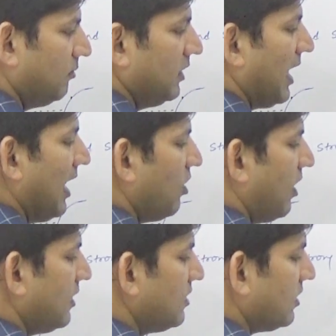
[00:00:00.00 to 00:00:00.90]
Methyl
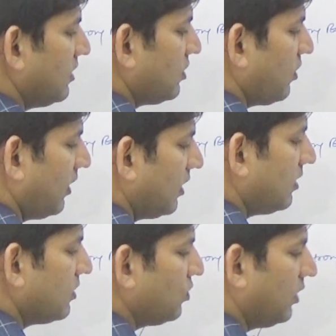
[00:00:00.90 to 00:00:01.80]
orange is not
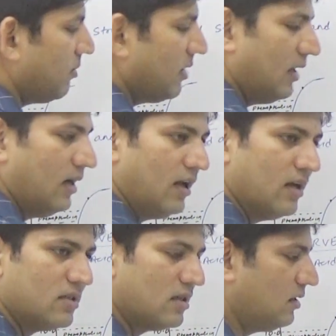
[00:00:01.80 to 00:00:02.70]
a suitable
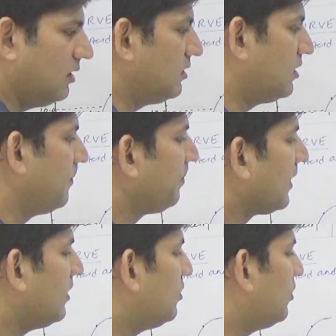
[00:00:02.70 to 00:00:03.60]
indicator. It
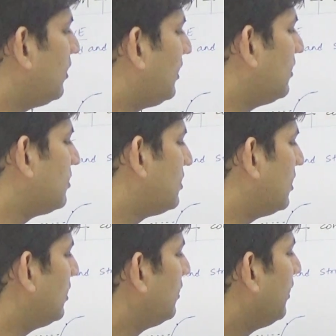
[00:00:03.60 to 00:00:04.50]
do not give
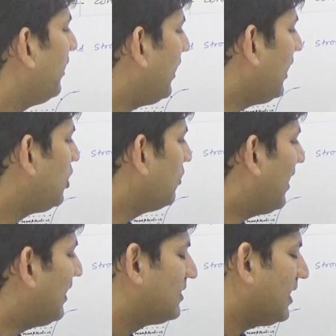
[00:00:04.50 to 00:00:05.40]
the
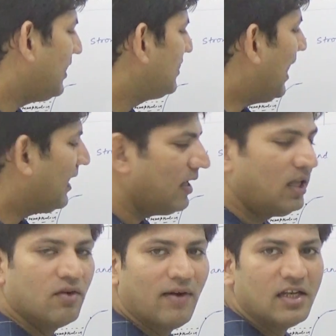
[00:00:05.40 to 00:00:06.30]
exact
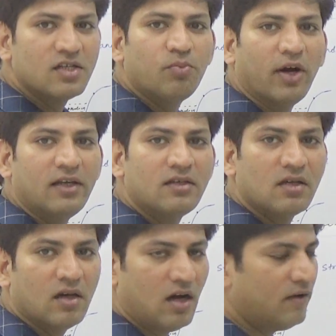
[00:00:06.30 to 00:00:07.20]
equivalence
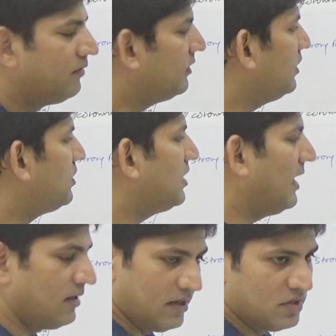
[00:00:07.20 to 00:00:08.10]
point of this
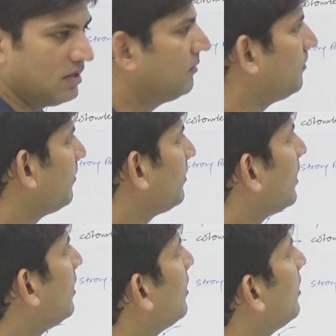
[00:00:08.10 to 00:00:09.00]
titration.
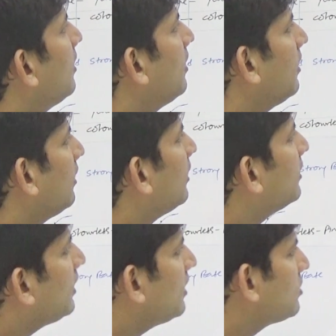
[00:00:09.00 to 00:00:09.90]
In
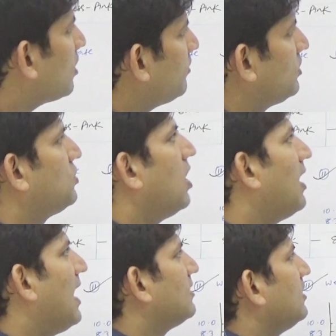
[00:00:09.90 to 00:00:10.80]
the case of
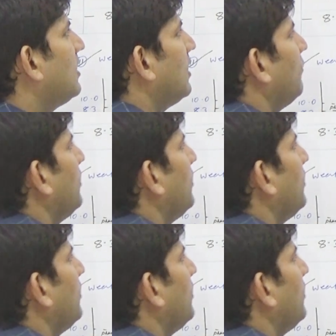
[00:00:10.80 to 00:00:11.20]
strong acid and